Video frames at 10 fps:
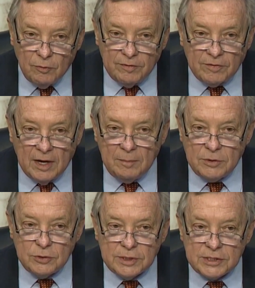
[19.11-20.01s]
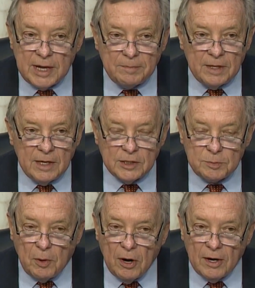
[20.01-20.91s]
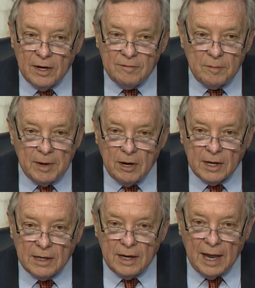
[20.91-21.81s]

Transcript: We've come to accept it as part of American